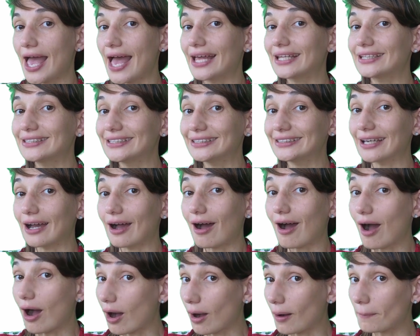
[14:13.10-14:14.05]
ended
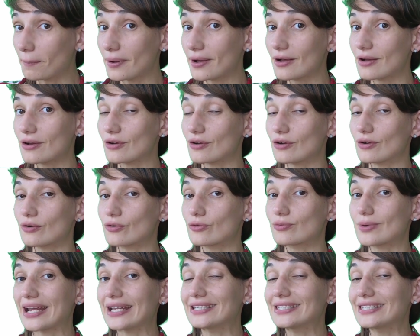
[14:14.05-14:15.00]
up
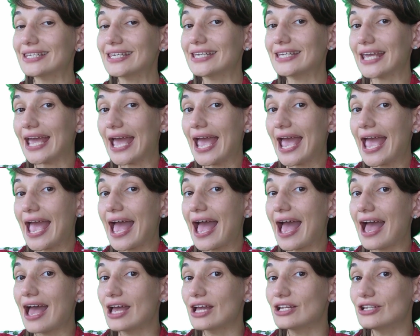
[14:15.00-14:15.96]
renting
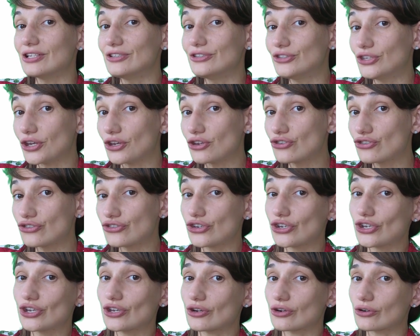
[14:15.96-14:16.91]
a
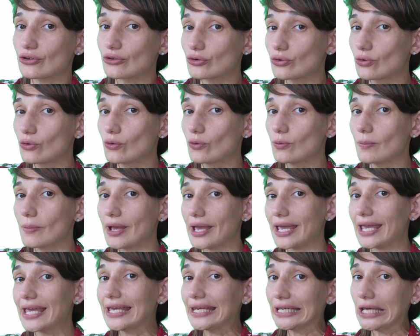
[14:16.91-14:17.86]
dingy room
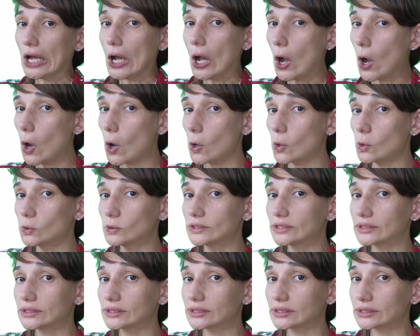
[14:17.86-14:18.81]
in a
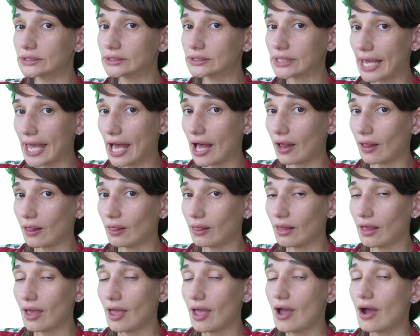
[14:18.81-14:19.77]
hotel,
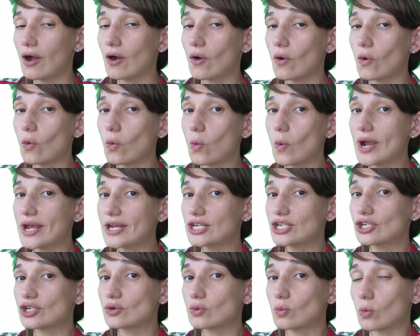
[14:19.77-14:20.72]

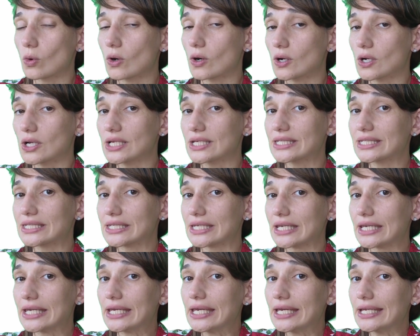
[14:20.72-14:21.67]
which
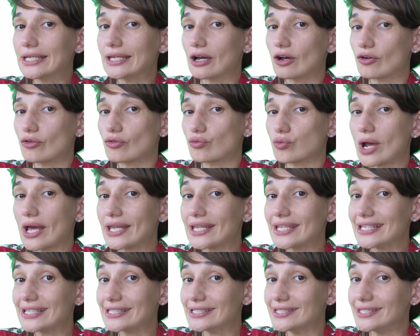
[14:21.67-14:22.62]
was in a
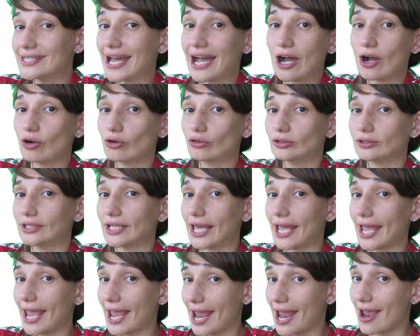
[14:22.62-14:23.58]
run-down
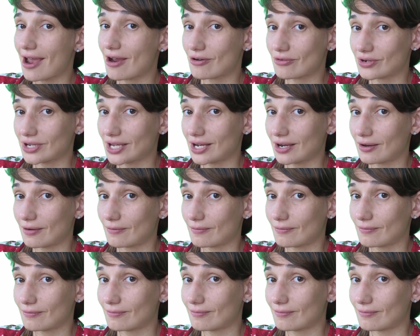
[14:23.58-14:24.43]
area.